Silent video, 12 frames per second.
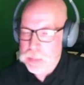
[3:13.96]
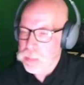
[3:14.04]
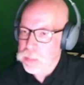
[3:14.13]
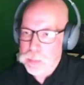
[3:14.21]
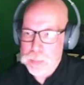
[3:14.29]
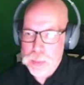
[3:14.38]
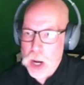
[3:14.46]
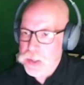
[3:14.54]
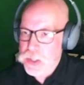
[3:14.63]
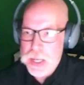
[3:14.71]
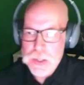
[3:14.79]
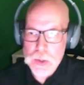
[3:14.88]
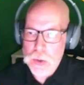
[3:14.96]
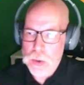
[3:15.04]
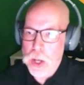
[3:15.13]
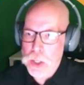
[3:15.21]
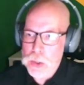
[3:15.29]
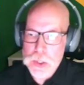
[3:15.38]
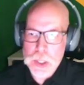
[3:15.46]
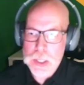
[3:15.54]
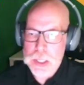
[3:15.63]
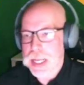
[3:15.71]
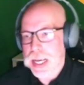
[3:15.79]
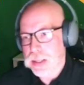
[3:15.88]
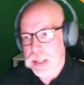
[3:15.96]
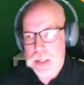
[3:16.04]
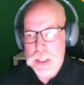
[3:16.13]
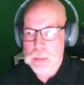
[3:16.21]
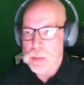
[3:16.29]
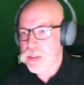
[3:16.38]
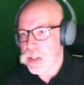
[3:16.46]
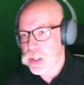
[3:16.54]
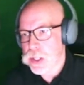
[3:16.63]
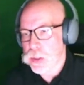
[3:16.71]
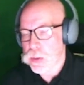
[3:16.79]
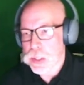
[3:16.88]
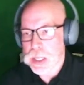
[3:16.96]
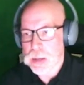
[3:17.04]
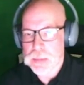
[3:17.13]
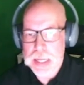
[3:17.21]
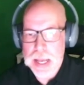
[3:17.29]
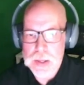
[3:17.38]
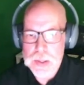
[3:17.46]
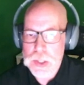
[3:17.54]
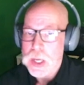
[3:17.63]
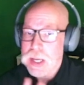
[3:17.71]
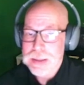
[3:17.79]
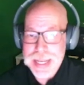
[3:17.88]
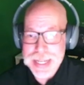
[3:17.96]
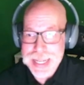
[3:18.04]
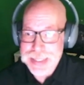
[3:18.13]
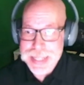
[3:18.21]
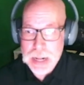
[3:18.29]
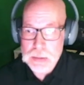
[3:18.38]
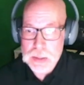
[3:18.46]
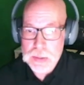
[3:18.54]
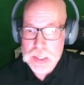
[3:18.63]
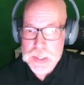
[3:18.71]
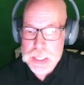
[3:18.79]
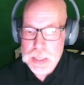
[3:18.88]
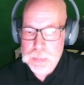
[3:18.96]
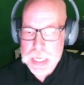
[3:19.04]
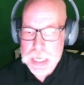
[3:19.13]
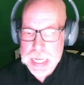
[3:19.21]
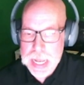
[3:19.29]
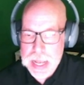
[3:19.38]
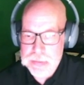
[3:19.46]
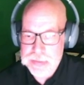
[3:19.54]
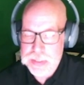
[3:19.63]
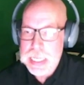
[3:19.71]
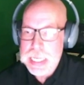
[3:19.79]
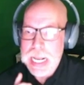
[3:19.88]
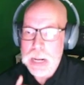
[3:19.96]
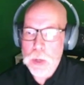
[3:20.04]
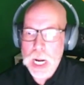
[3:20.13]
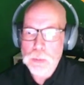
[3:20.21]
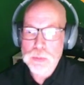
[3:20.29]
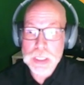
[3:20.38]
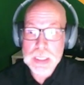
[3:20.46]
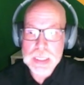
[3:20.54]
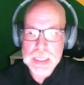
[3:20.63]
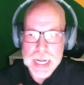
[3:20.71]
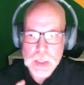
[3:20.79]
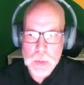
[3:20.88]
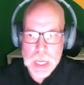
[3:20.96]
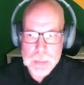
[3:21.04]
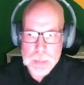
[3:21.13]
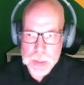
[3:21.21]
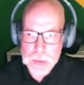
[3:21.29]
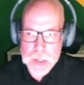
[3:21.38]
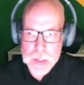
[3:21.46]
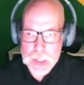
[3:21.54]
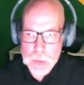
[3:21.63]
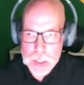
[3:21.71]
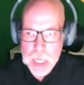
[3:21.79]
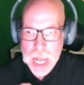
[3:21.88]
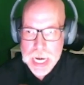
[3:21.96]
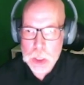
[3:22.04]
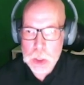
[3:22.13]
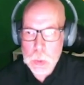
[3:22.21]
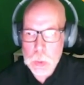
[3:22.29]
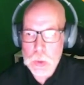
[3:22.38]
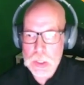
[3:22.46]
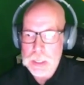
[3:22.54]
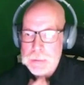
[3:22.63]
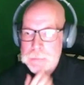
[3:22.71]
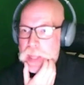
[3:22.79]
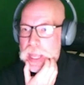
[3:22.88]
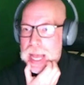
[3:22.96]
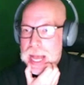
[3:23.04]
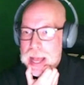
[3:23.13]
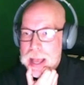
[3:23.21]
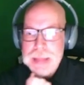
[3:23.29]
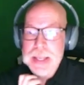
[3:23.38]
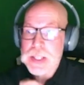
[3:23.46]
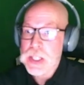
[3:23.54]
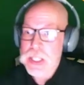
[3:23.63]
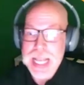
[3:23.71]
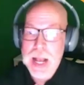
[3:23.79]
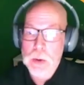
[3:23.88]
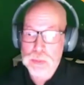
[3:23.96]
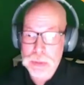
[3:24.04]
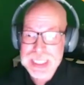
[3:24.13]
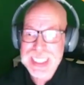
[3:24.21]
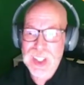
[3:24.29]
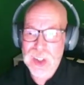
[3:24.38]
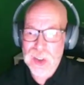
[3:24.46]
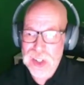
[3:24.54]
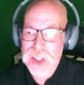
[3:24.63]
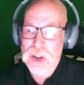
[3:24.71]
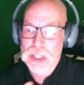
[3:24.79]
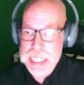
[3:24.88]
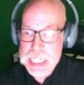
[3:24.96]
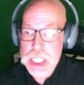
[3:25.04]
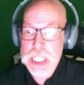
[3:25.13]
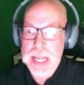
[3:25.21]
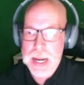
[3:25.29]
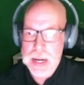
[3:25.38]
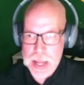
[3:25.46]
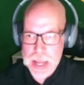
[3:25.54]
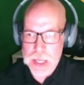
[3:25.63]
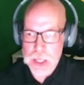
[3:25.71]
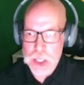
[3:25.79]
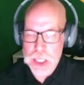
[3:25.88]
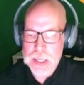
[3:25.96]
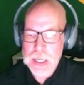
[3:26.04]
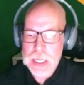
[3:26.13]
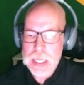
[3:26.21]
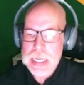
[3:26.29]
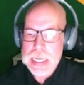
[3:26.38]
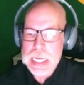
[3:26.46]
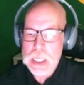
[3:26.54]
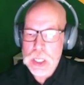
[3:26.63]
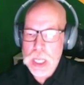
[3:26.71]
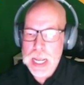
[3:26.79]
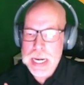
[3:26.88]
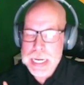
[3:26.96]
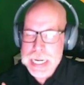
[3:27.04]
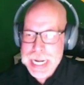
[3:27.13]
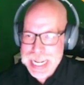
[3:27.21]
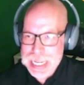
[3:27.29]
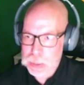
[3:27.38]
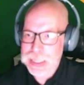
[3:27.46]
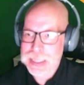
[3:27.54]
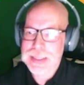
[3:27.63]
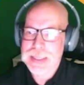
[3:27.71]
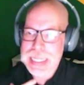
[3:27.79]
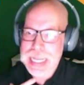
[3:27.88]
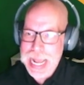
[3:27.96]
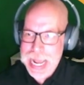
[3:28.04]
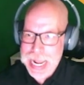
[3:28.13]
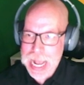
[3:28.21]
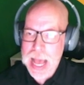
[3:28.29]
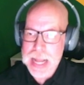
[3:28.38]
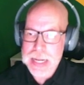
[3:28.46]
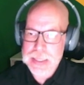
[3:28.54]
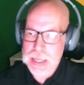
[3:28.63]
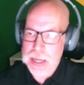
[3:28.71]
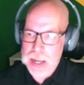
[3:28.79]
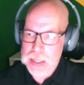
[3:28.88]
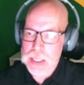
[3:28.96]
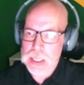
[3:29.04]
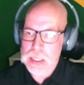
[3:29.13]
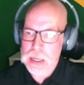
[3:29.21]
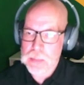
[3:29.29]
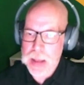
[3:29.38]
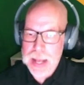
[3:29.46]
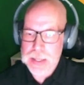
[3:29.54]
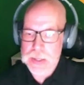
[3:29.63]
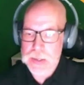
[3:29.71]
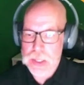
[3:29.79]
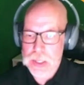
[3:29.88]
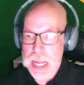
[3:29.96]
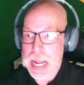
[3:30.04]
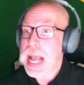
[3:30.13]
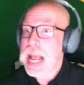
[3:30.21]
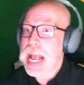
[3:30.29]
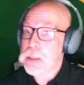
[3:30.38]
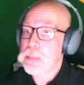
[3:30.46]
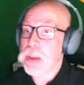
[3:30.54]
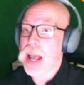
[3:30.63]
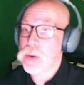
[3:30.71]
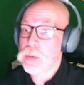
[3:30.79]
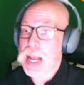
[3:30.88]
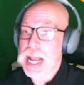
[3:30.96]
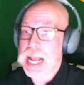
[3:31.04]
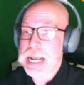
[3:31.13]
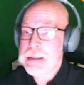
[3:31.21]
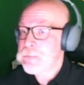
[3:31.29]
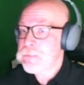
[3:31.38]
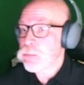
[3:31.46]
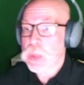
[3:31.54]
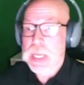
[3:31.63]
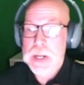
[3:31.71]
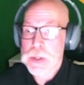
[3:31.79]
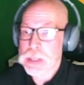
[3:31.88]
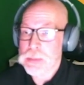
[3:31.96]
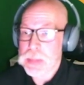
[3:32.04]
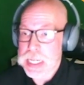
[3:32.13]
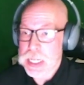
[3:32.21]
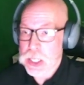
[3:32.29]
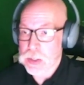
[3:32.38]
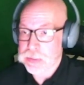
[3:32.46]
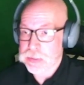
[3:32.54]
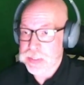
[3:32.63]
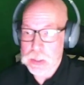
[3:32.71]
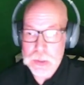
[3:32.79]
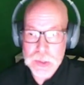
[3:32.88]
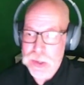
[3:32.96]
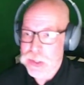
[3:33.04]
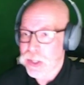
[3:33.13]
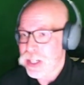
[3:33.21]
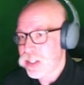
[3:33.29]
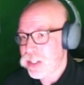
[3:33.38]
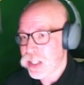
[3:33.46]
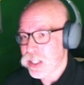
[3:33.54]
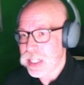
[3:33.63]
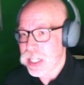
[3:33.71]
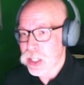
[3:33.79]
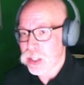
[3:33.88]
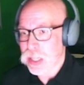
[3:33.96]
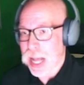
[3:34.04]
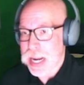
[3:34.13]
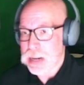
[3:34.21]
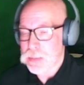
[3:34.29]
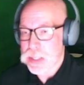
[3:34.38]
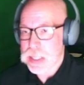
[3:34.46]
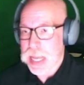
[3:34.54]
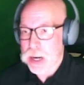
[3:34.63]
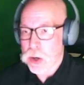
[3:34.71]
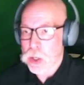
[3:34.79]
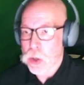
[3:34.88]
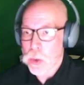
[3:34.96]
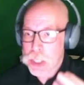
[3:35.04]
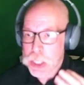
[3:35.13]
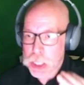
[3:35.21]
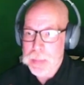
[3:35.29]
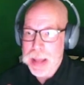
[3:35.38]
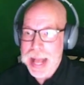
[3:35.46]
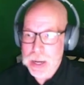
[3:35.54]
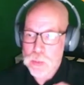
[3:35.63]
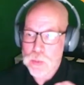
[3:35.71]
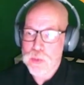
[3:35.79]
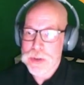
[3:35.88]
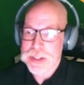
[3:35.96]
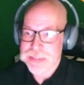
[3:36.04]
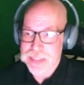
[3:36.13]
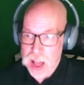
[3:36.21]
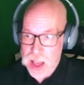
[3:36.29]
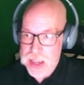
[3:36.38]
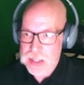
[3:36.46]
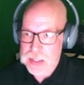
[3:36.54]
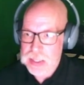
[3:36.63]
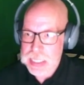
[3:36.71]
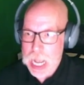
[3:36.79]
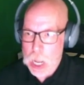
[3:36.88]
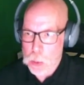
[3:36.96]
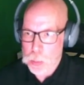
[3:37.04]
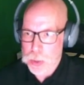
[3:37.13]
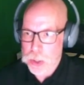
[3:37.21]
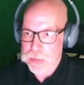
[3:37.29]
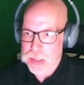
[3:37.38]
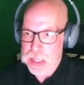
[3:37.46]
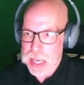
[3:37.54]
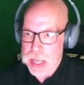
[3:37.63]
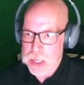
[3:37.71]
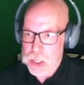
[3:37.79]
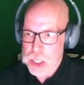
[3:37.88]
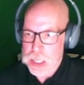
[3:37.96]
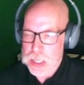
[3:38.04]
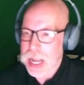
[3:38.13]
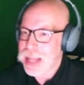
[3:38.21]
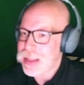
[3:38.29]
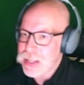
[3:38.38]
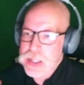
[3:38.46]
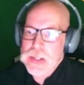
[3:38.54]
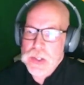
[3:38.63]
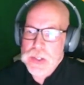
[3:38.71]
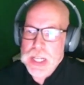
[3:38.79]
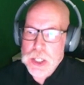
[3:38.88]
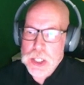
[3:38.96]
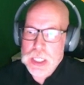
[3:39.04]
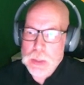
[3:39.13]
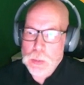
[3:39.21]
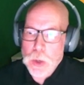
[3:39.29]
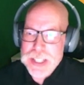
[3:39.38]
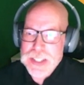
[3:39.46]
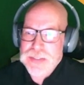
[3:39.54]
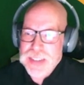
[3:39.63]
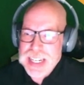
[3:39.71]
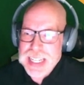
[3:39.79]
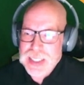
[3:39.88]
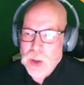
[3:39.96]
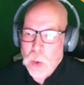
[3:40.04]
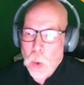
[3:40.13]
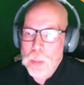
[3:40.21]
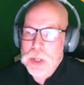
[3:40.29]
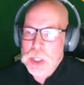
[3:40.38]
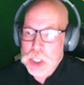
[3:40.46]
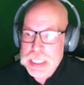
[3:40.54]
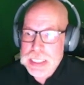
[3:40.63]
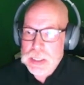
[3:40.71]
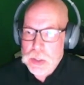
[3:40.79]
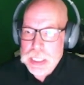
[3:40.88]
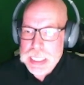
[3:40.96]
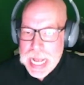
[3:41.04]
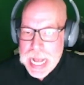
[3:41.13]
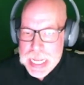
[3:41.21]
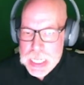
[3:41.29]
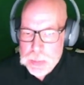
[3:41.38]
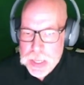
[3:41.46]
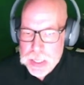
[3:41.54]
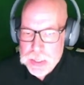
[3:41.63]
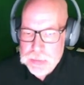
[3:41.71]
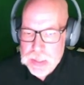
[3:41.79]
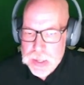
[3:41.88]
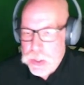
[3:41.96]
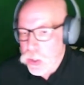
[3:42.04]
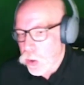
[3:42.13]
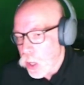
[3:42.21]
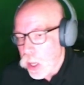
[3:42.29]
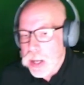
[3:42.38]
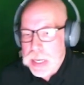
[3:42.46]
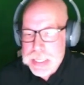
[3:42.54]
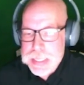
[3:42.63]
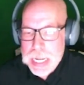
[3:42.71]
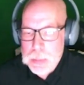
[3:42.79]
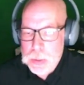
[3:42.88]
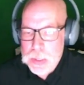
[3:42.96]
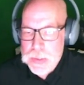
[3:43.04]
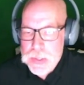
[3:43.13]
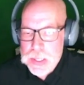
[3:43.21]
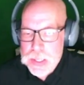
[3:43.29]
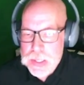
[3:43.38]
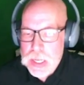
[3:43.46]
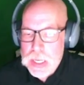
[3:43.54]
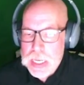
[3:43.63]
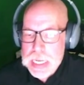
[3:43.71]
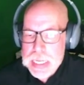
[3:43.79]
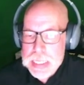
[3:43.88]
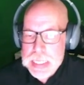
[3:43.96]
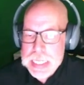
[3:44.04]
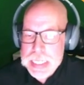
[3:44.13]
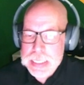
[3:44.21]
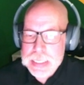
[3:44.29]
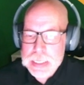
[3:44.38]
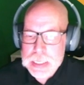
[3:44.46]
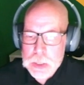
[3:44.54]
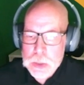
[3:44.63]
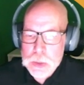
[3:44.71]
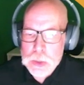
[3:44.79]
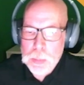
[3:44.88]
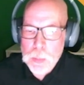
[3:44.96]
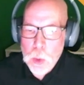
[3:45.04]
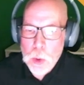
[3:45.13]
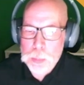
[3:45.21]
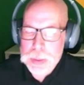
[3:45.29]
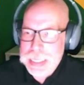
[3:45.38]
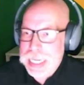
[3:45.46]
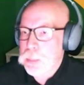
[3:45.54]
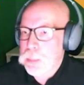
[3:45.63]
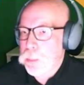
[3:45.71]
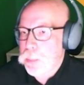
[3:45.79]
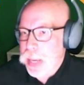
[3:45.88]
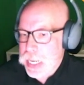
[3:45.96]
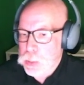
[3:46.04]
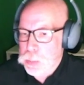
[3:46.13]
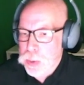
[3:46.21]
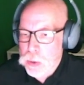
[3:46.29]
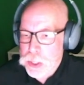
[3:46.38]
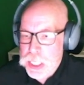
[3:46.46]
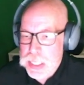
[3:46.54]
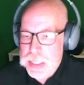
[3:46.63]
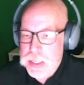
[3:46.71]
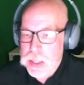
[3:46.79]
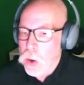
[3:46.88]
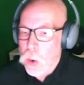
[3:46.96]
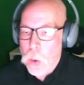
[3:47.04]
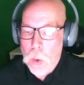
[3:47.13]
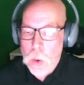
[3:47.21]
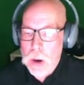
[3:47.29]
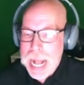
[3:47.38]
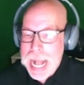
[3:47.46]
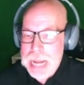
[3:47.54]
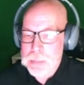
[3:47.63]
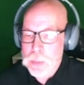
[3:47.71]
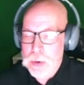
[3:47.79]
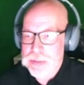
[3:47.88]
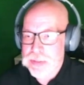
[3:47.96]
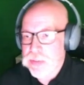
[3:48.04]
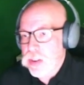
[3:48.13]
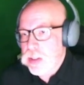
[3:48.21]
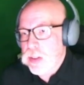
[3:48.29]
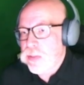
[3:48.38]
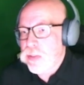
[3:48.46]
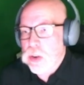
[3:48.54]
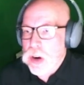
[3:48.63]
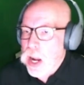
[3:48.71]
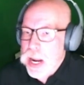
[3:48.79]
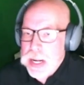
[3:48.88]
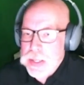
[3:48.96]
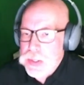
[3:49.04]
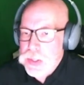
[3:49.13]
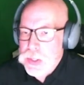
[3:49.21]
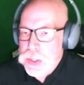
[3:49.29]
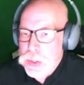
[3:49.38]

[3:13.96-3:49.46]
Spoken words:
process so a user could take this and move it into something else. They can download this as a PDF. And what I really liked when I built this, it was kind of cool. And this is how really you're teaching an engine is enabling the AI tech to come back and say, hey, by the way, here's some additional filters or additional items that are going to come back, refine the output of the engine. And this is essentially what is feeding the whole machine learning aspect of this. So an example is include more plant-based protein or add more of the varieties to